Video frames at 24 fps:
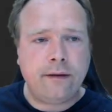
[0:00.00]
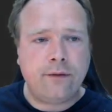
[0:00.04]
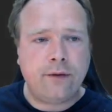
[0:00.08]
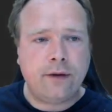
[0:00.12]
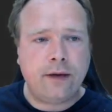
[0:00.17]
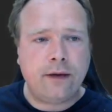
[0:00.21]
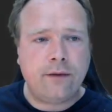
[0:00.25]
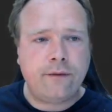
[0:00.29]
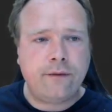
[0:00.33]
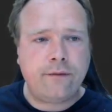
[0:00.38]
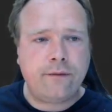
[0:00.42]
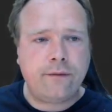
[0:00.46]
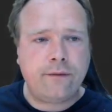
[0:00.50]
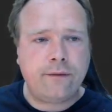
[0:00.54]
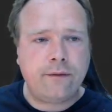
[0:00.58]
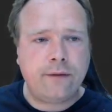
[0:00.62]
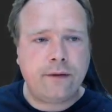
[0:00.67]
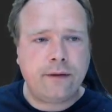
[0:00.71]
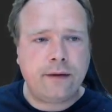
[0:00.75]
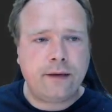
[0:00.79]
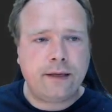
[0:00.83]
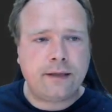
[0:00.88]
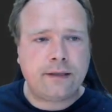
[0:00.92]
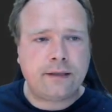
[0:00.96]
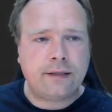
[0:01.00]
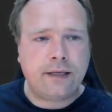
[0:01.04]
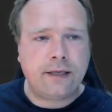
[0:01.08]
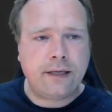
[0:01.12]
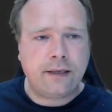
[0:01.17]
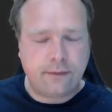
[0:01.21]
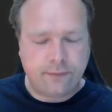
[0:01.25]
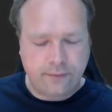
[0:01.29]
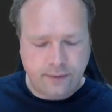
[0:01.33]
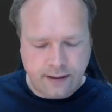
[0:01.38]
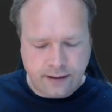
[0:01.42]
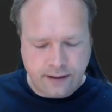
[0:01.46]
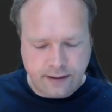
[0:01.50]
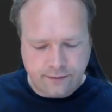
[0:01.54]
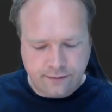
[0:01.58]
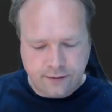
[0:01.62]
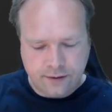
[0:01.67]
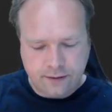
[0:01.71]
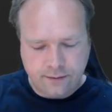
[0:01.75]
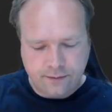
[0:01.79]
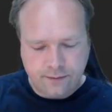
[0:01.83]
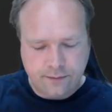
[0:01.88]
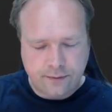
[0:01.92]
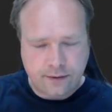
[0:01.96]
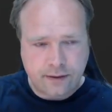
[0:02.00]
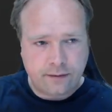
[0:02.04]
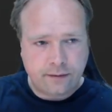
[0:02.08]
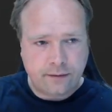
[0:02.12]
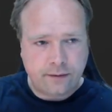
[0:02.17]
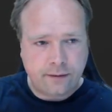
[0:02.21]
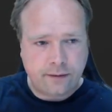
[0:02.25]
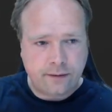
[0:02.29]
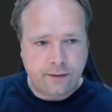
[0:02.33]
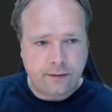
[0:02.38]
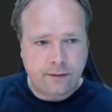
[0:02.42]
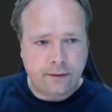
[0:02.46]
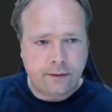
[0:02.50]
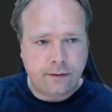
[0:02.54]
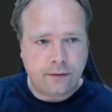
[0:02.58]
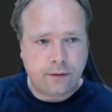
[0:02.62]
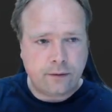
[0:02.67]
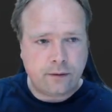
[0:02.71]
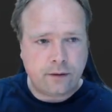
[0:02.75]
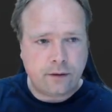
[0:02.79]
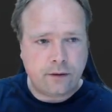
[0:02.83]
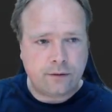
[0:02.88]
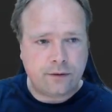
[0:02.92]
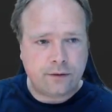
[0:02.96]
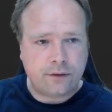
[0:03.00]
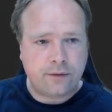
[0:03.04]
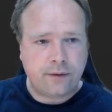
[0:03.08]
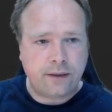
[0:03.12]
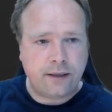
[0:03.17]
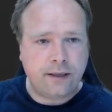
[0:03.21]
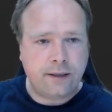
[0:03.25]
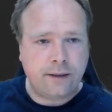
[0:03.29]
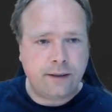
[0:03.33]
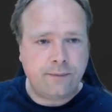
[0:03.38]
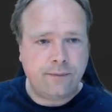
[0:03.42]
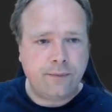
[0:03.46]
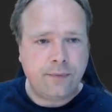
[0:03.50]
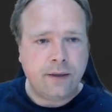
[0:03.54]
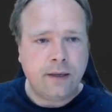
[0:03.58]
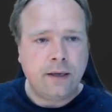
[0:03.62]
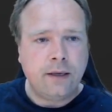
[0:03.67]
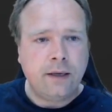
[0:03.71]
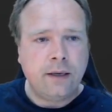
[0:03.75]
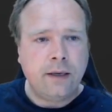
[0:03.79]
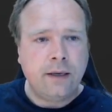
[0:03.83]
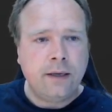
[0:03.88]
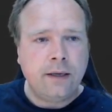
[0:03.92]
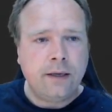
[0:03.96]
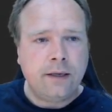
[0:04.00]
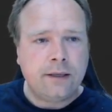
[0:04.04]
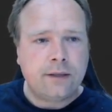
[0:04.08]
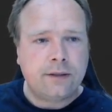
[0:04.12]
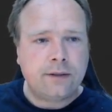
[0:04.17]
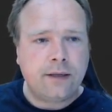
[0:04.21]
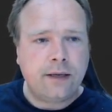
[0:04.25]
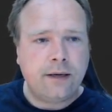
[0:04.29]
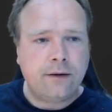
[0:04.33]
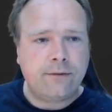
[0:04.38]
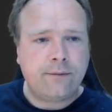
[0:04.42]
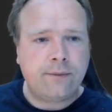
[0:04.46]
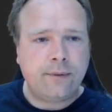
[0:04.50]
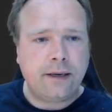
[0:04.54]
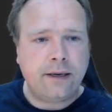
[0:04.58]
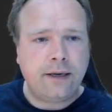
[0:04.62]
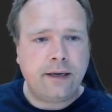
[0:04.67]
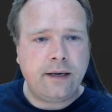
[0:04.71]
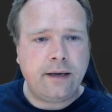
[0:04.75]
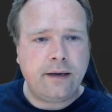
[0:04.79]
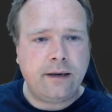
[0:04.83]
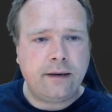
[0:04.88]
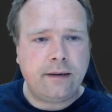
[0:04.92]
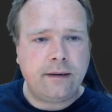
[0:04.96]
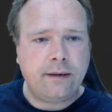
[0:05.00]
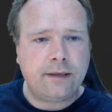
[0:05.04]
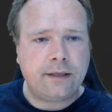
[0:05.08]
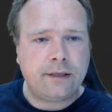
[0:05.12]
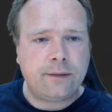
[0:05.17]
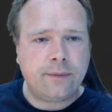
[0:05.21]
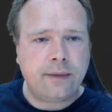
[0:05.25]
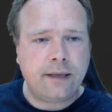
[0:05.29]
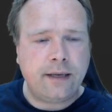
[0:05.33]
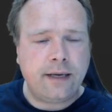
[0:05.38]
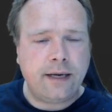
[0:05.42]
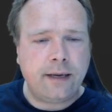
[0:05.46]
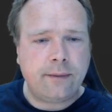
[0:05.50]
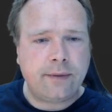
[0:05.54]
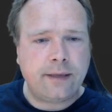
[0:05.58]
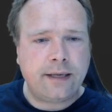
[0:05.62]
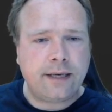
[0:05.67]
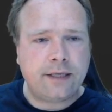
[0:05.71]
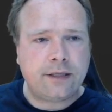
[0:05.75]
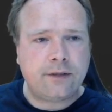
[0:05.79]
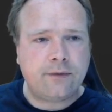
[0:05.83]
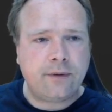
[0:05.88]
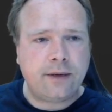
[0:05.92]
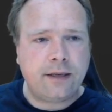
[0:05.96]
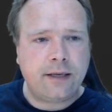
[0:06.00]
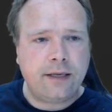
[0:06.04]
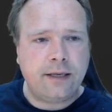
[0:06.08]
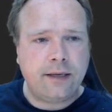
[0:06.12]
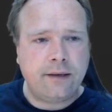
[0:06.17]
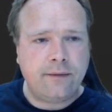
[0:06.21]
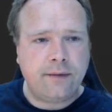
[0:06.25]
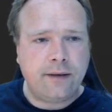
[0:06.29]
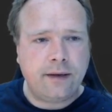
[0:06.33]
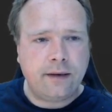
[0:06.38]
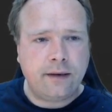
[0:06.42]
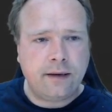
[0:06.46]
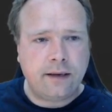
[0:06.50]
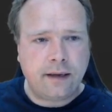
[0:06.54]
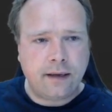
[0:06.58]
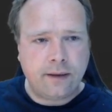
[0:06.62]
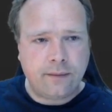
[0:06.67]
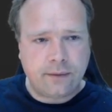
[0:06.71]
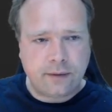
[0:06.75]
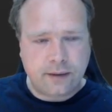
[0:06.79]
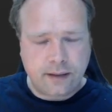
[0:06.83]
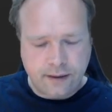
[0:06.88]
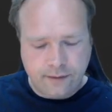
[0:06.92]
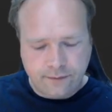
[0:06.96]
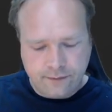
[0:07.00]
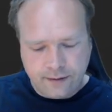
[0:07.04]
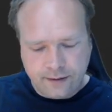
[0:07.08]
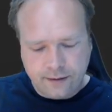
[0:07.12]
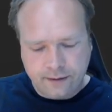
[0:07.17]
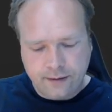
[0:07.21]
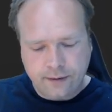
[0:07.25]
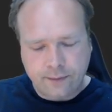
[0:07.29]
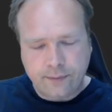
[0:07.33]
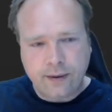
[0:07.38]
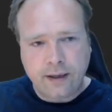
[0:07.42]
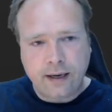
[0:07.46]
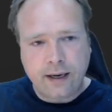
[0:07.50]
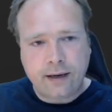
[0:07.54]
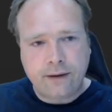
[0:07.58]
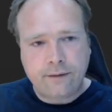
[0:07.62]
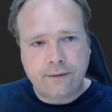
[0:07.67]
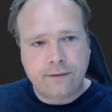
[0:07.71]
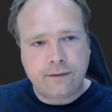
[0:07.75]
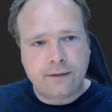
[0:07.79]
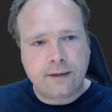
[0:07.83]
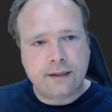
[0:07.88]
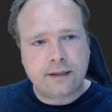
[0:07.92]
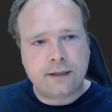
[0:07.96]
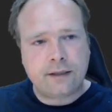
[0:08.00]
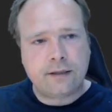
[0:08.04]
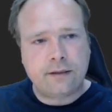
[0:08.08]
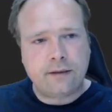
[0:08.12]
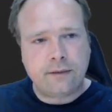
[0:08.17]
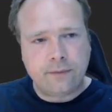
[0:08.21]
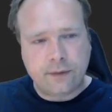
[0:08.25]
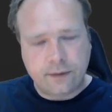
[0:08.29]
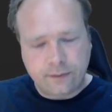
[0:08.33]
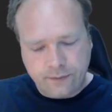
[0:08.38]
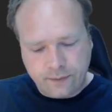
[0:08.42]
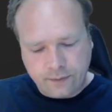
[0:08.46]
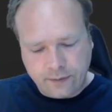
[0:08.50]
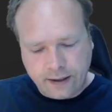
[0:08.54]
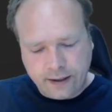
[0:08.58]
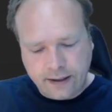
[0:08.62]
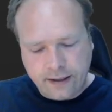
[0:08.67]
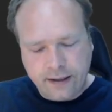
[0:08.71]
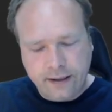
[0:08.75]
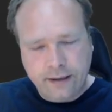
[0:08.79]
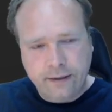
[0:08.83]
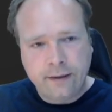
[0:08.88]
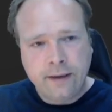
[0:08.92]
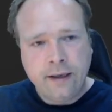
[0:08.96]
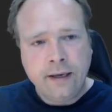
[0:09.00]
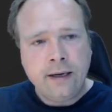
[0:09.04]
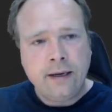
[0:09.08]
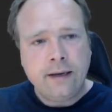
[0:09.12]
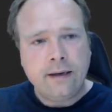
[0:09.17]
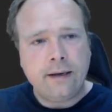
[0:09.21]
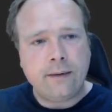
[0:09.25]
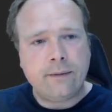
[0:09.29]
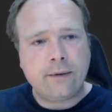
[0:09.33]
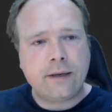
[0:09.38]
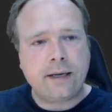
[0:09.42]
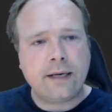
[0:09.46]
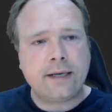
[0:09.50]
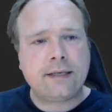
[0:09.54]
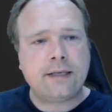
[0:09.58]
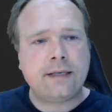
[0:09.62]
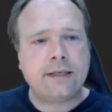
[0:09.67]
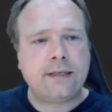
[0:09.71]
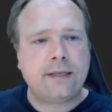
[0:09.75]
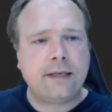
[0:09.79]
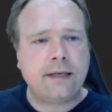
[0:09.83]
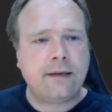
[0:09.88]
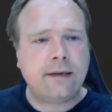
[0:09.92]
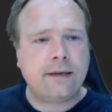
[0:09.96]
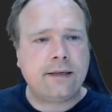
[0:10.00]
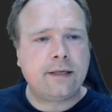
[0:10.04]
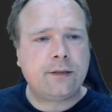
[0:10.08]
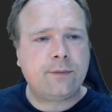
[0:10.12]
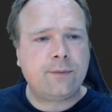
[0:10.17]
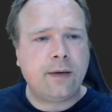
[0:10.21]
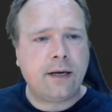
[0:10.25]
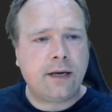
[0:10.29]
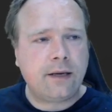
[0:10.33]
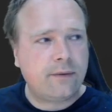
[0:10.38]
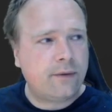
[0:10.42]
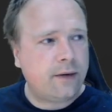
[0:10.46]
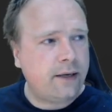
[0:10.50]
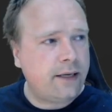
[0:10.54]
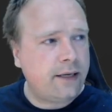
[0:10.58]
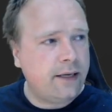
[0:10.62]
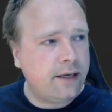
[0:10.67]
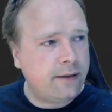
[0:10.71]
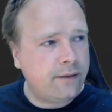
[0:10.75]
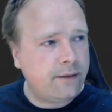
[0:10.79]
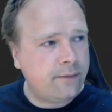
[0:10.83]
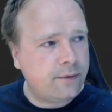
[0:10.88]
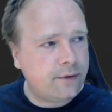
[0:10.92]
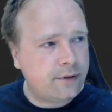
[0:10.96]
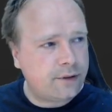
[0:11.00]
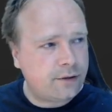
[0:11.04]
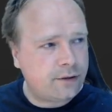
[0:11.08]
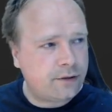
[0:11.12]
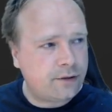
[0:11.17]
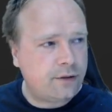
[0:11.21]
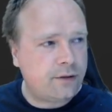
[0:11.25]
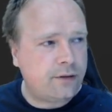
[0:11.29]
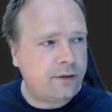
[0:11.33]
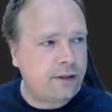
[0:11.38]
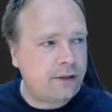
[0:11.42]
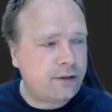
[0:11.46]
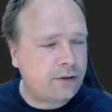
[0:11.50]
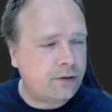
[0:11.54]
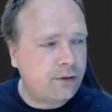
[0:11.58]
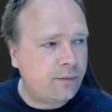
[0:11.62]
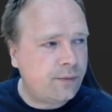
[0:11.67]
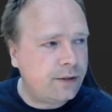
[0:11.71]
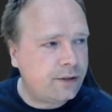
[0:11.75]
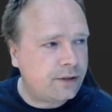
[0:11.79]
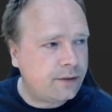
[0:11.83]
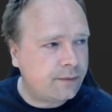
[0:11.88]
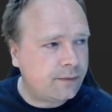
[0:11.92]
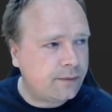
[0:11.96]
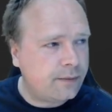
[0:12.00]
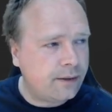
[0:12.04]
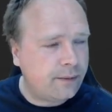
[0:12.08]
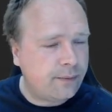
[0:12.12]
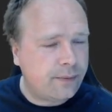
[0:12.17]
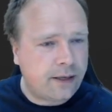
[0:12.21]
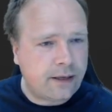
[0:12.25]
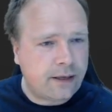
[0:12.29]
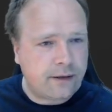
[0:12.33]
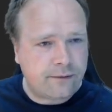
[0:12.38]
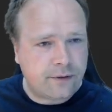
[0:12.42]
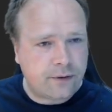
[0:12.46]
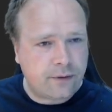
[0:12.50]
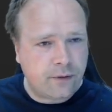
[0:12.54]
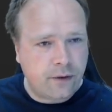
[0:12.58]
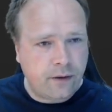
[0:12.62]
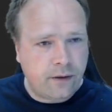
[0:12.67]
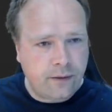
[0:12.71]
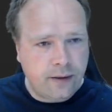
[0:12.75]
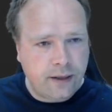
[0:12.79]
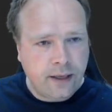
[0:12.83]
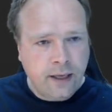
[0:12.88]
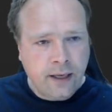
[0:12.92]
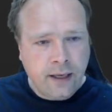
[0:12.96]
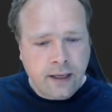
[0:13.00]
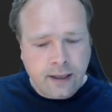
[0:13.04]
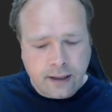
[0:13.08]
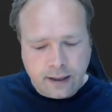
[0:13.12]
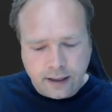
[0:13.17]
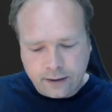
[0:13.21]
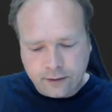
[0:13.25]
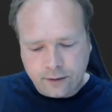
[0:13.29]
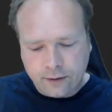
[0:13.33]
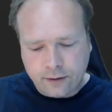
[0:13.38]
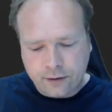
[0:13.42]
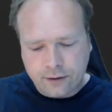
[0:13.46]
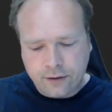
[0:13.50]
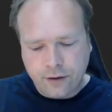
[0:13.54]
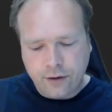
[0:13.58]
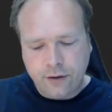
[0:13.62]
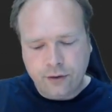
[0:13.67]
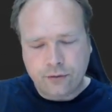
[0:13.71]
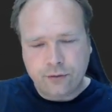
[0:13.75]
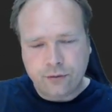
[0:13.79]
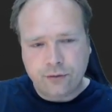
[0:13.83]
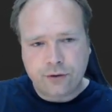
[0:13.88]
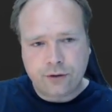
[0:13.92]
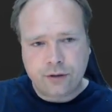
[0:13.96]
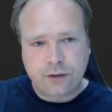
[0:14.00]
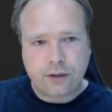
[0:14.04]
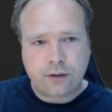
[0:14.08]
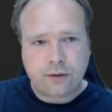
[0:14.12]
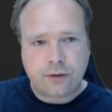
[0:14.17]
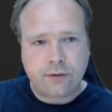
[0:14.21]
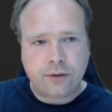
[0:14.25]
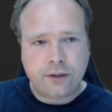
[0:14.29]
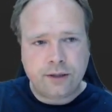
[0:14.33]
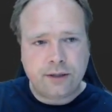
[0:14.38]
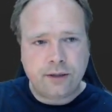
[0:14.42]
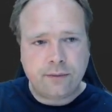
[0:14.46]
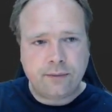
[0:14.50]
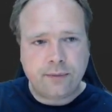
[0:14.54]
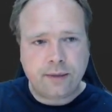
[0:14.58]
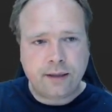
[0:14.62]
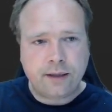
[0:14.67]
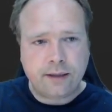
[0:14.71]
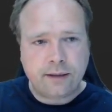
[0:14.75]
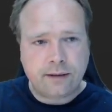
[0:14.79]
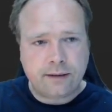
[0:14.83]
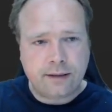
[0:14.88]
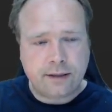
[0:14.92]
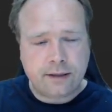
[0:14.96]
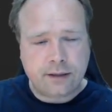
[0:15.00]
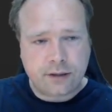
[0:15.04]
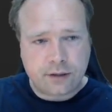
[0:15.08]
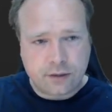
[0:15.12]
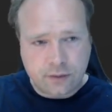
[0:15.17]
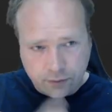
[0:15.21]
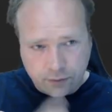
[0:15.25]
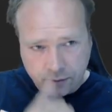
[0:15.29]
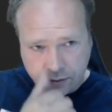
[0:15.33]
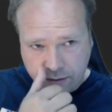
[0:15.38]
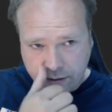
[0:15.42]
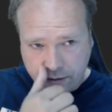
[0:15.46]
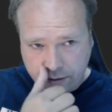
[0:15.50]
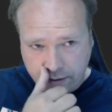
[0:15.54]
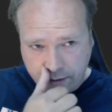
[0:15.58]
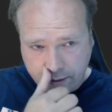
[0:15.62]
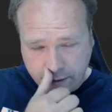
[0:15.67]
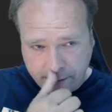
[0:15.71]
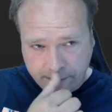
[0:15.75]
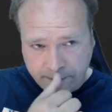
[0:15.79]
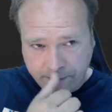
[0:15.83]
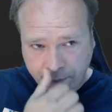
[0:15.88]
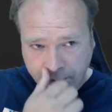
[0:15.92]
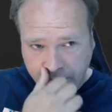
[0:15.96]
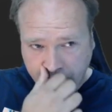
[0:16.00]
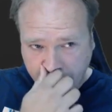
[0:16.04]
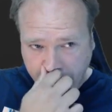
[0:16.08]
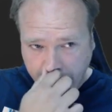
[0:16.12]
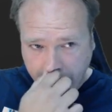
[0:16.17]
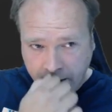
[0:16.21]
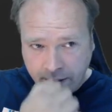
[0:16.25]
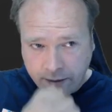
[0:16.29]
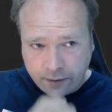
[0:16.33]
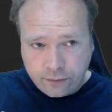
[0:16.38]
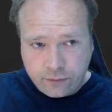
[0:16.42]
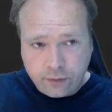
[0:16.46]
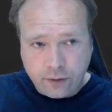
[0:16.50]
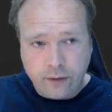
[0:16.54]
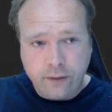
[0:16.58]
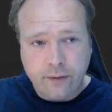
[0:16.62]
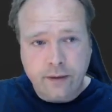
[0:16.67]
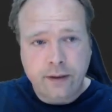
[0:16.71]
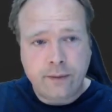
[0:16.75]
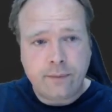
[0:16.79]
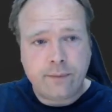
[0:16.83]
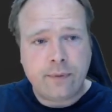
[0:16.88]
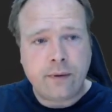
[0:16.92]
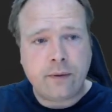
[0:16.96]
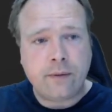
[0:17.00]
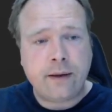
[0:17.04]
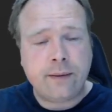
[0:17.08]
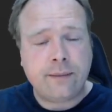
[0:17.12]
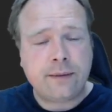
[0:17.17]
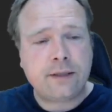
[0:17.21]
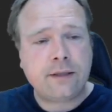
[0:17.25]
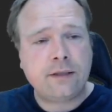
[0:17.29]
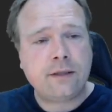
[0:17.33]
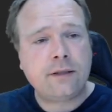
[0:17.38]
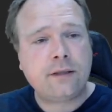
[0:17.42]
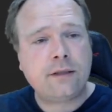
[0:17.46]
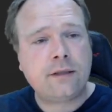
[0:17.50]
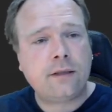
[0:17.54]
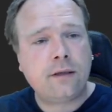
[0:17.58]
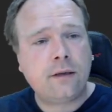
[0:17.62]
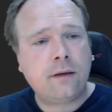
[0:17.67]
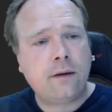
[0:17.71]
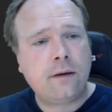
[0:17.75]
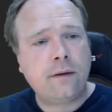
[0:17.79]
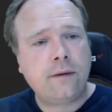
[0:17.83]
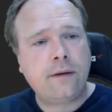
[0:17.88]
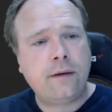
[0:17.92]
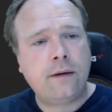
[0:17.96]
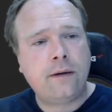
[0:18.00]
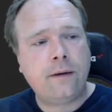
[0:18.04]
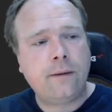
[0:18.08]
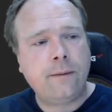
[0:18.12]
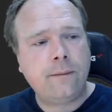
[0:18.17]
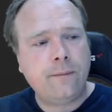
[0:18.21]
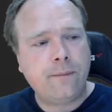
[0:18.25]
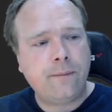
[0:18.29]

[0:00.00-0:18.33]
you have, let us say that we have some local host right here. So I have this is my application right here. Then I would have the path. This is what we write here. Then we can actually say that this part right here was, this could be some part of the query. I could also use the question mark. This is called the query parameters, or the